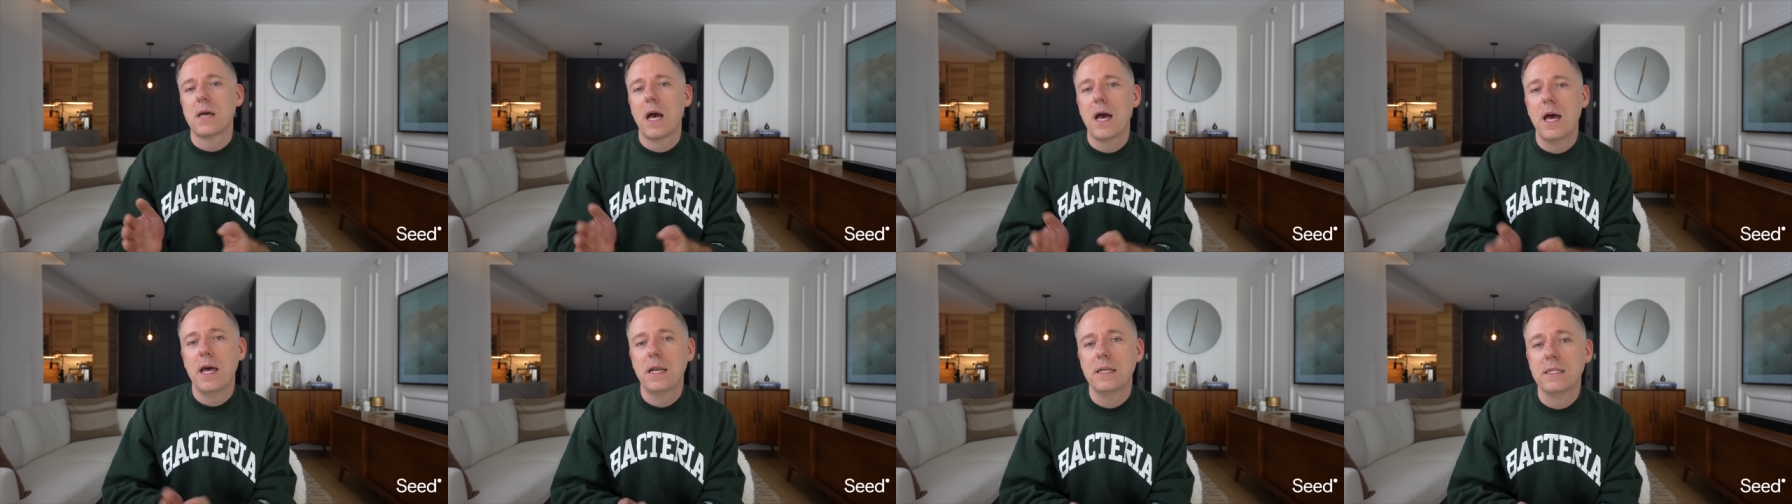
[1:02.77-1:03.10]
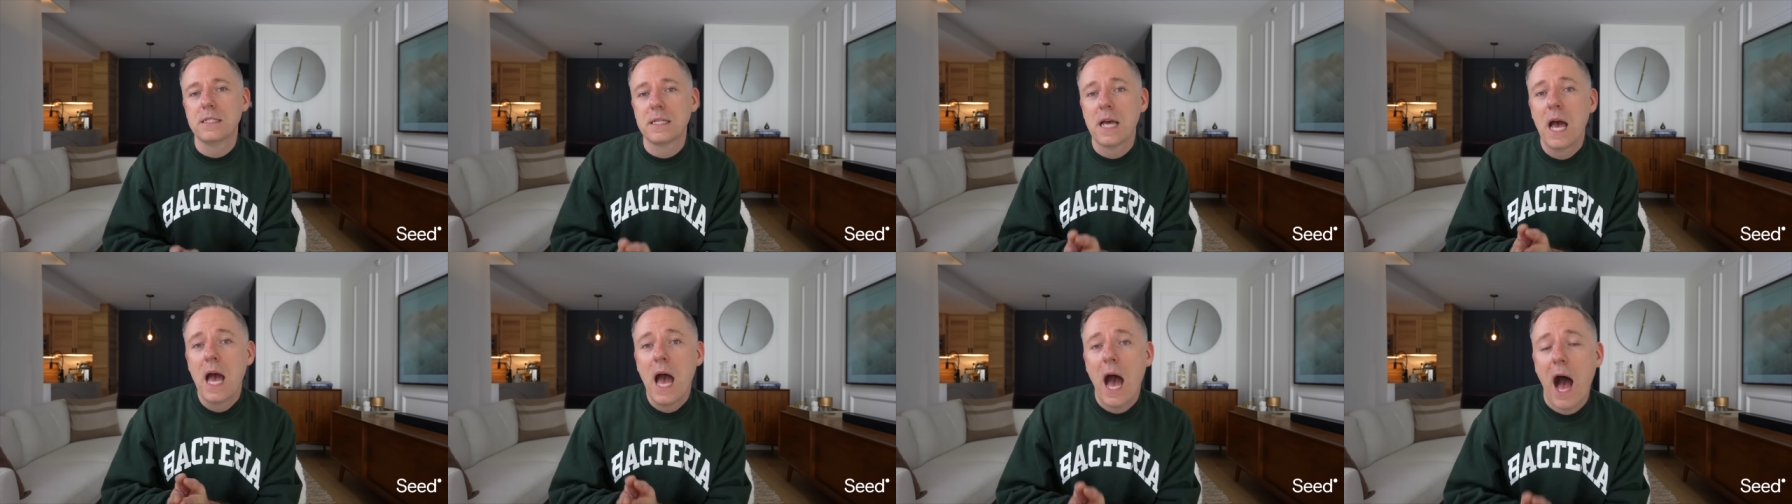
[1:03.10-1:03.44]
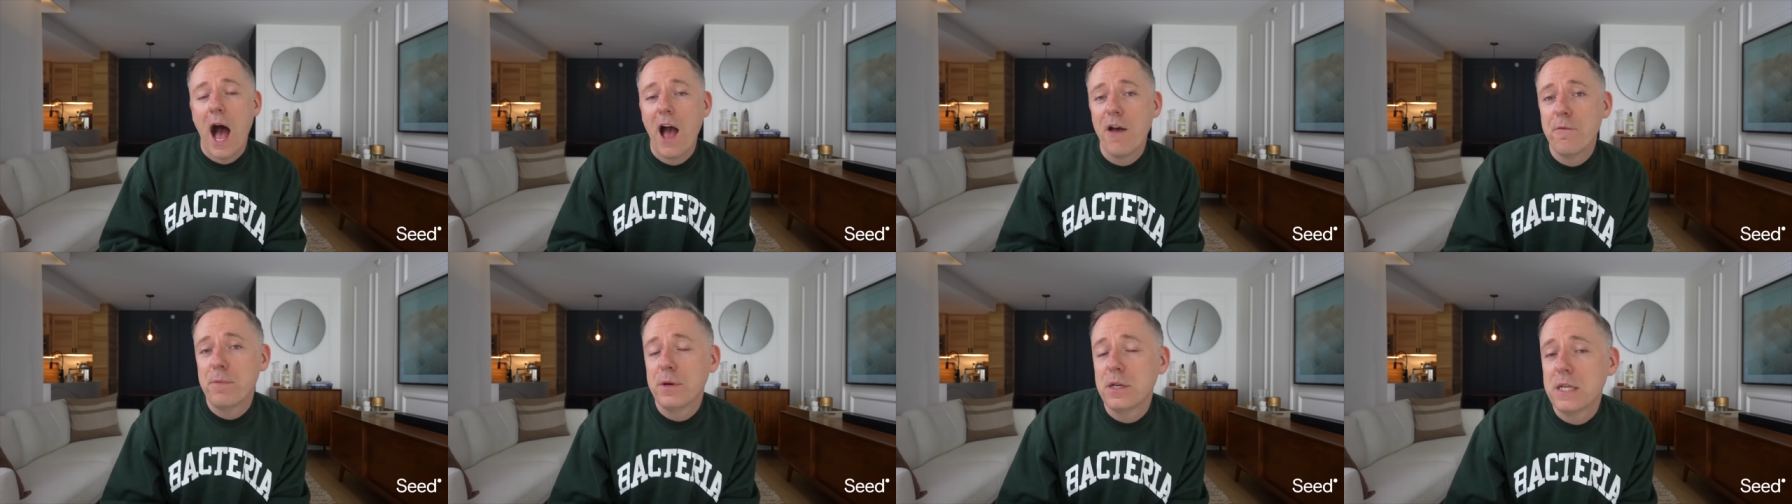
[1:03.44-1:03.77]
And
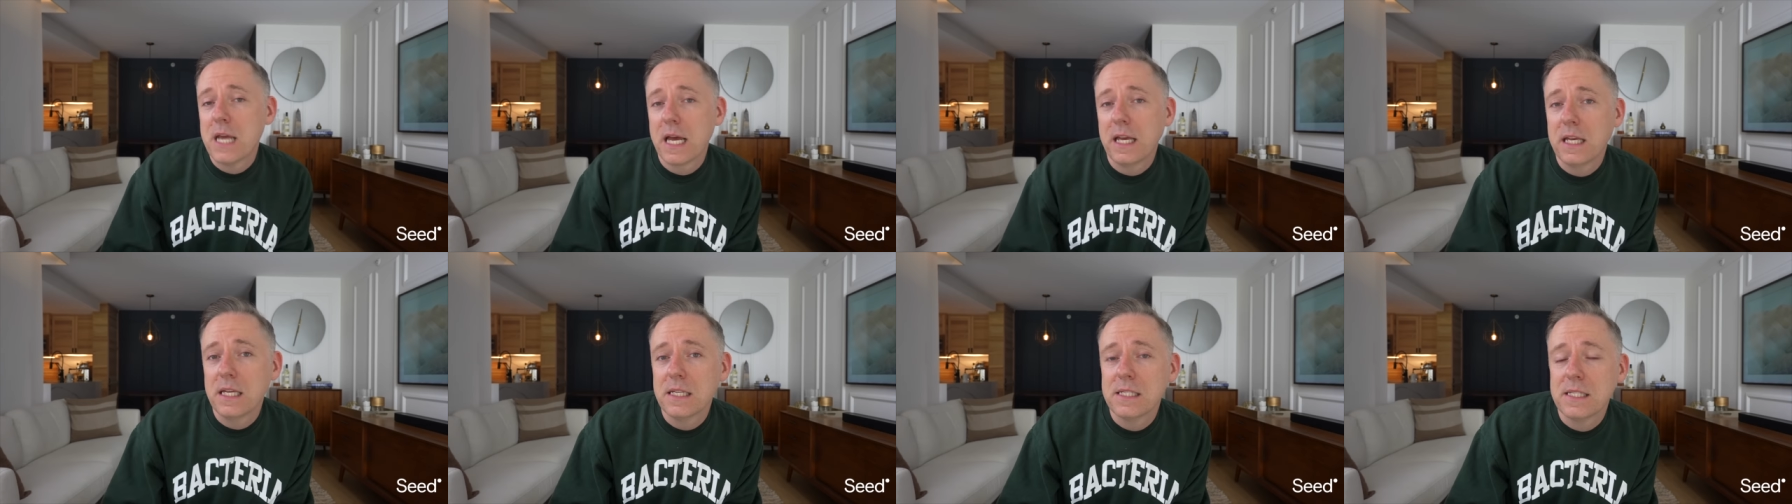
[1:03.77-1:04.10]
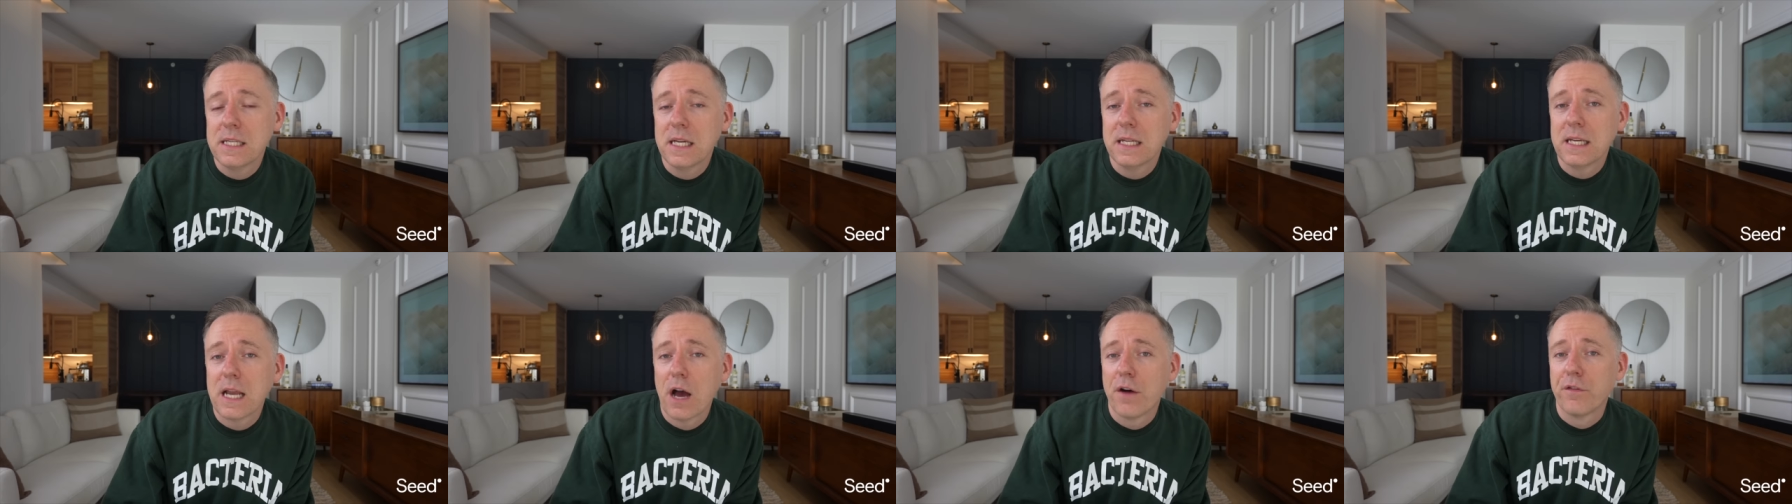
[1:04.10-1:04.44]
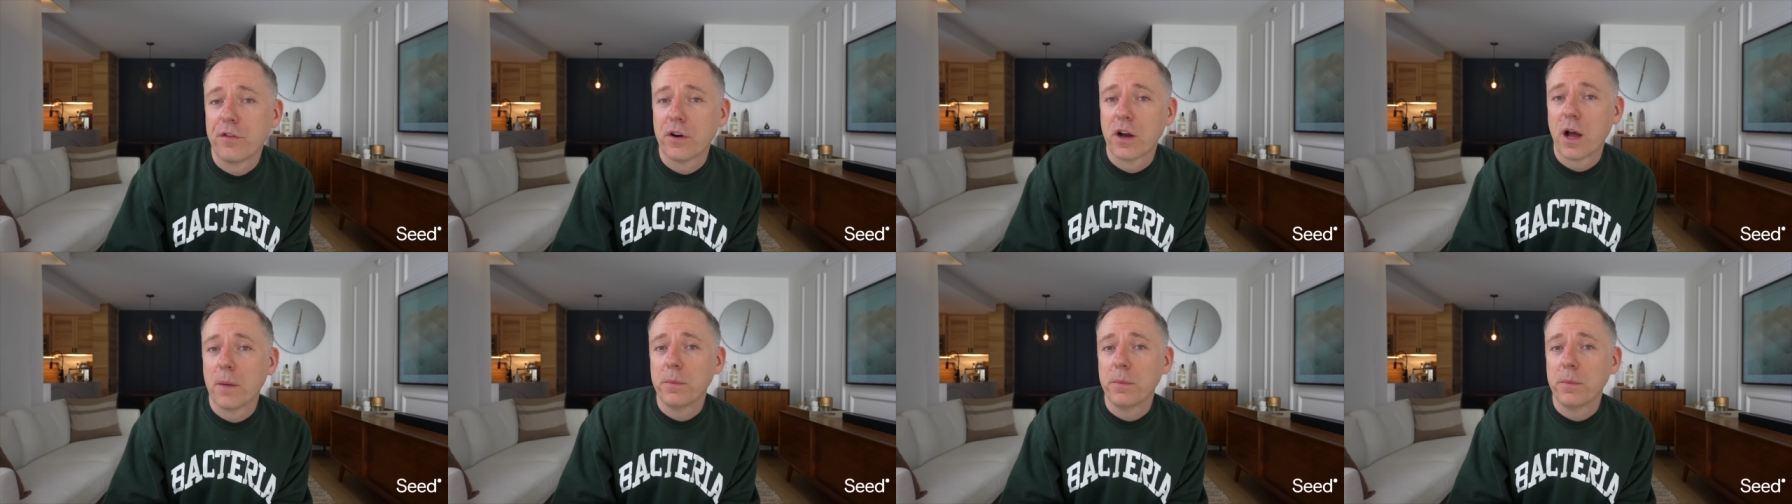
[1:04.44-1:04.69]
I've been taking seed now for a